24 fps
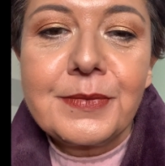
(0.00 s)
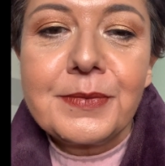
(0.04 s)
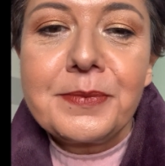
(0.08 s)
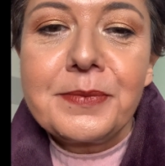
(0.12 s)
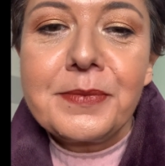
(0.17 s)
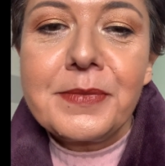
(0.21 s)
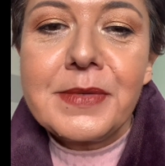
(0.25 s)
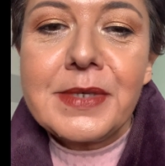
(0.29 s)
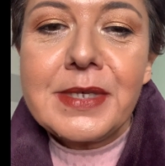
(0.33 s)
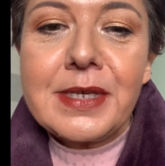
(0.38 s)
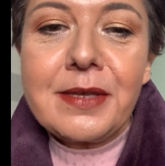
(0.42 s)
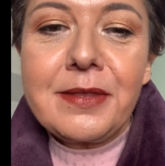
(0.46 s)

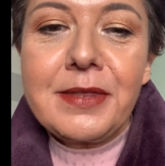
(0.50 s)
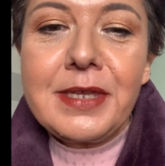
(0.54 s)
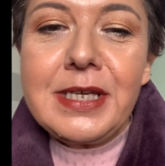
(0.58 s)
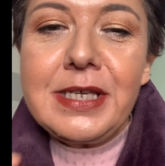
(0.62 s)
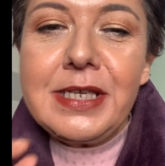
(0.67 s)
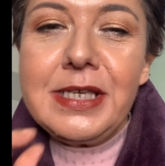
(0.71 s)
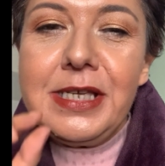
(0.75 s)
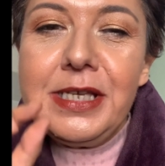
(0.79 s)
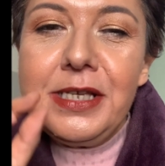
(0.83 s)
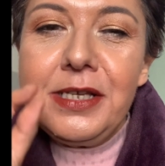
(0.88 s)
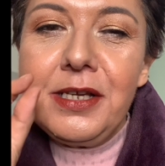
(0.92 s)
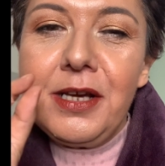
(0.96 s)
So So
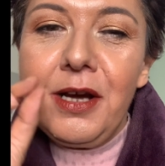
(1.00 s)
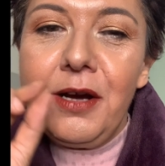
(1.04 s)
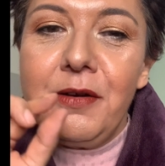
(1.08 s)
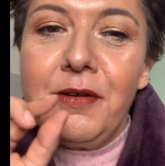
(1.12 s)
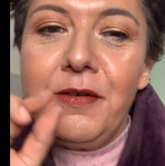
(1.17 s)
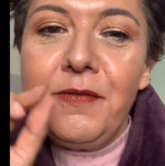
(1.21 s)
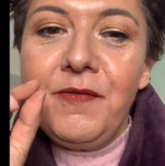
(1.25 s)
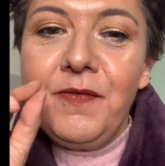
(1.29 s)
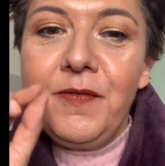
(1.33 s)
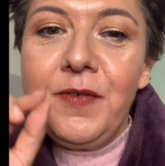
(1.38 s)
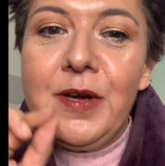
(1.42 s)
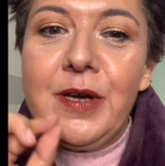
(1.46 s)
this is
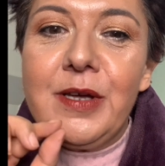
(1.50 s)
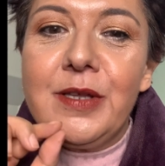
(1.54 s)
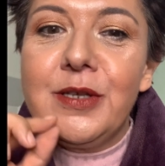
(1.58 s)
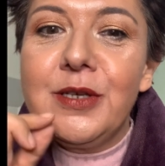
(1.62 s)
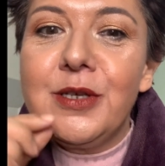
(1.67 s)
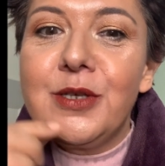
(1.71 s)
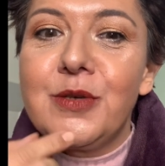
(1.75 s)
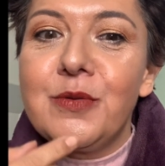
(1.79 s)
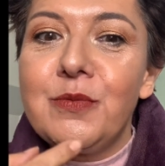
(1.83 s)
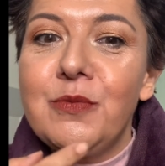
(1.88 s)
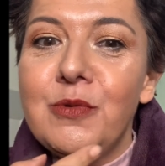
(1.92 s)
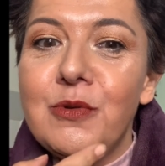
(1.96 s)
going further
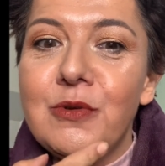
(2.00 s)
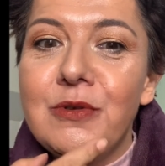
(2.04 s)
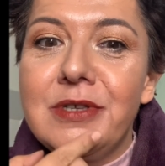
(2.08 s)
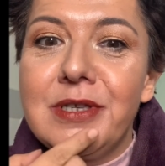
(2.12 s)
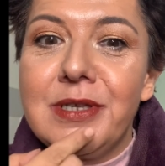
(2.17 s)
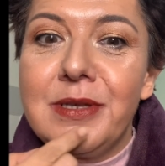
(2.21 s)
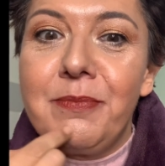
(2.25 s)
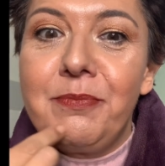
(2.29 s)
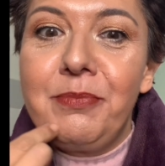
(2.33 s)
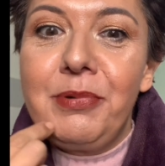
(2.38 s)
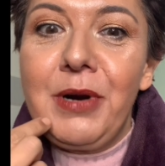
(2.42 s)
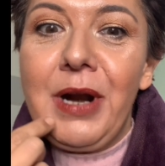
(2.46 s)
towards
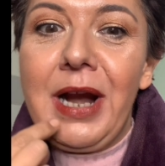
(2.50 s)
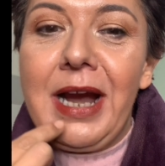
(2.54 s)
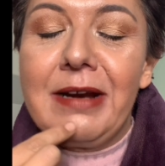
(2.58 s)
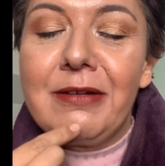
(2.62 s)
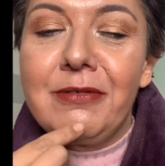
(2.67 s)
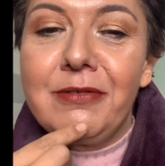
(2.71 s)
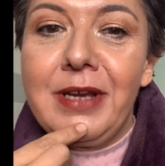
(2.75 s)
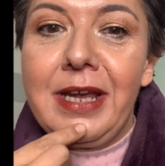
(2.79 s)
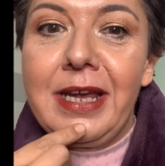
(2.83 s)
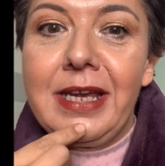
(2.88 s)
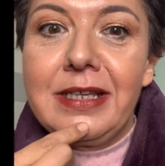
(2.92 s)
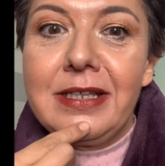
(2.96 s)
the
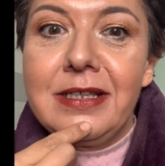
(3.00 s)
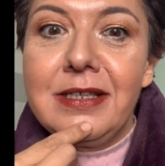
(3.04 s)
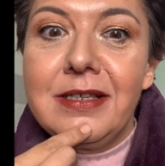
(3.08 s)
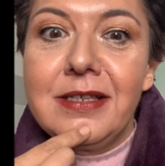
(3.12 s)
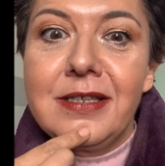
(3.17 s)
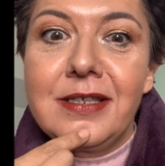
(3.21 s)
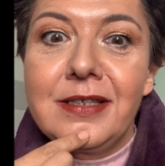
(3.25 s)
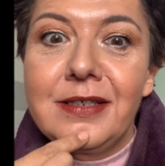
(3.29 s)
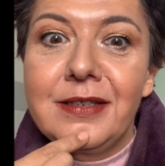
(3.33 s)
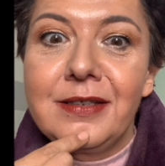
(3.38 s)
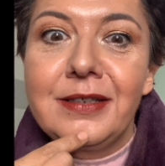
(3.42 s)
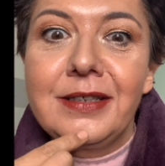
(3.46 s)
brown
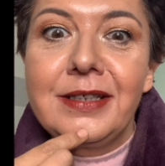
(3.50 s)
end.